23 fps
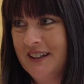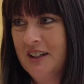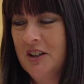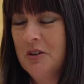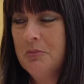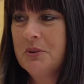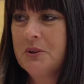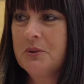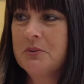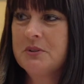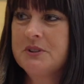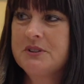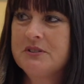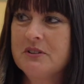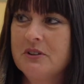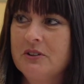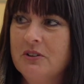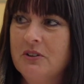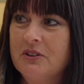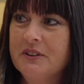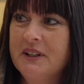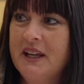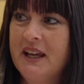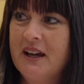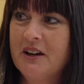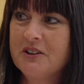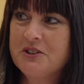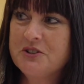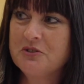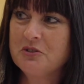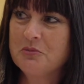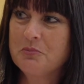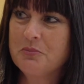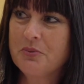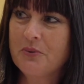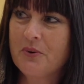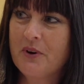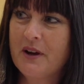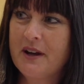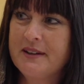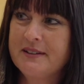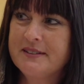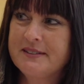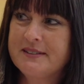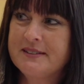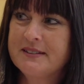but also on how to
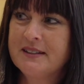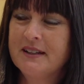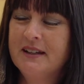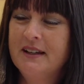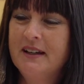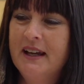embrace